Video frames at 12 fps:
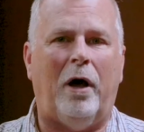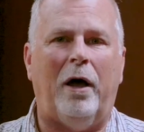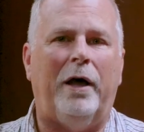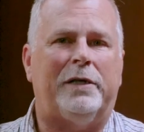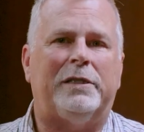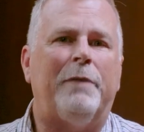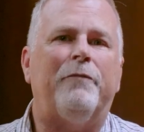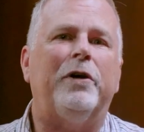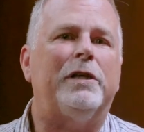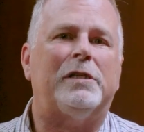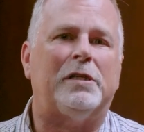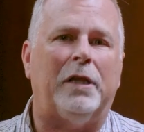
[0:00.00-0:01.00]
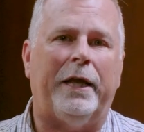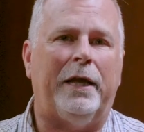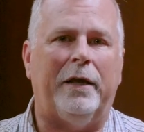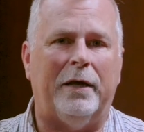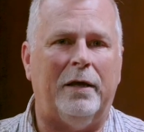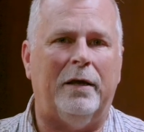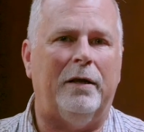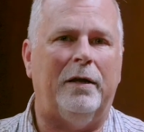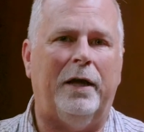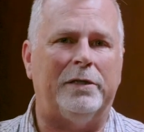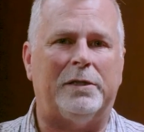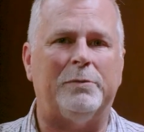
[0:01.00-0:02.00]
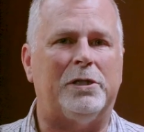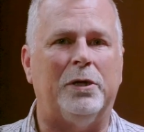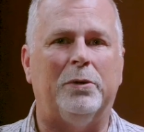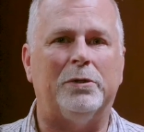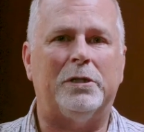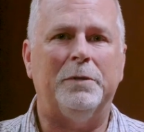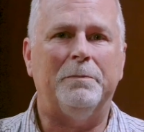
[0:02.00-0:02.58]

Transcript: except for his sling and some stones.